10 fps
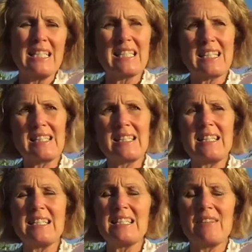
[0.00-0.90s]

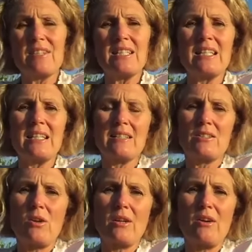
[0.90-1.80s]
16, 17
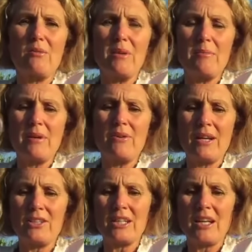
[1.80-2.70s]
years old, I remember
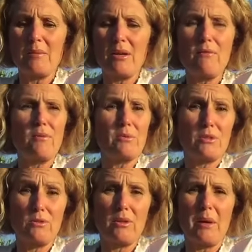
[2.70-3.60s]
actually coming home from
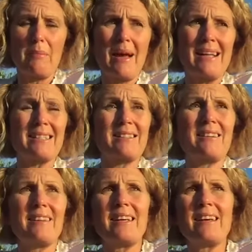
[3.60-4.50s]
school on my bicycle
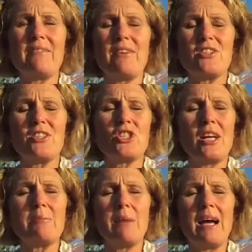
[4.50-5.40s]
thinking if I just
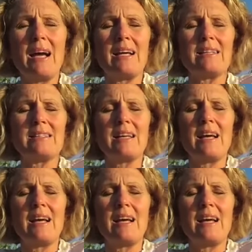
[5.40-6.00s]
shut my eyes